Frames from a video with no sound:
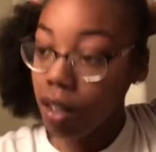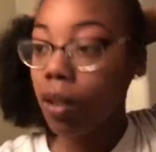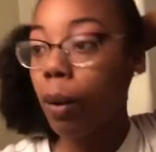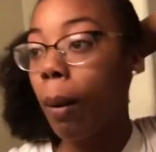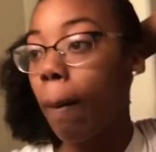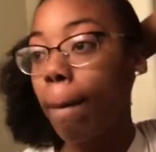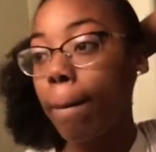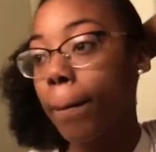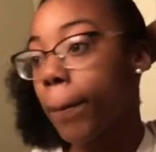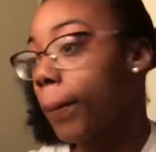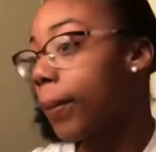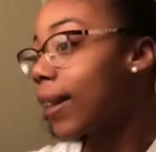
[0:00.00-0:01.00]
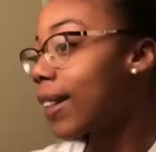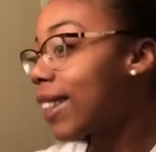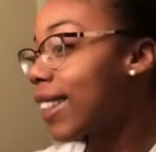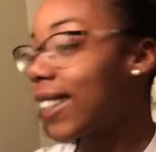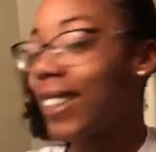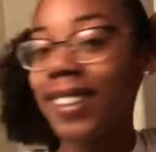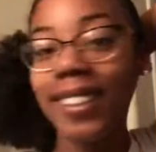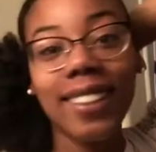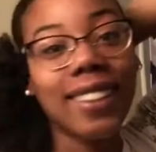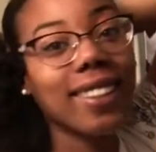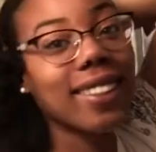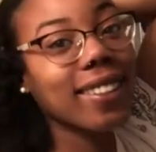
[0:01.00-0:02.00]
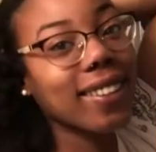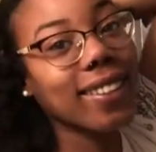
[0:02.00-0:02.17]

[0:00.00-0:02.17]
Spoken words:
at times, but I still